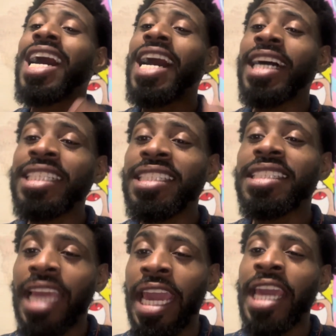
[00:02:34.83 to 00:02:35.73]

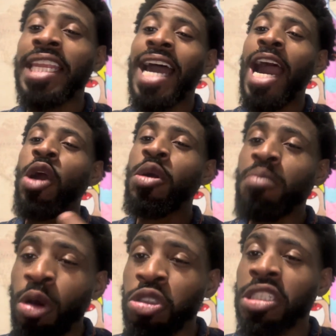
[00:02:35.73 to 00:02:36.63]
Understand how
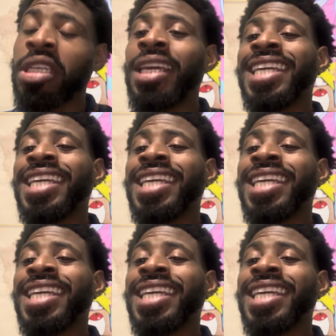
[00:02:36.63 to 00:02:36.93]
emotion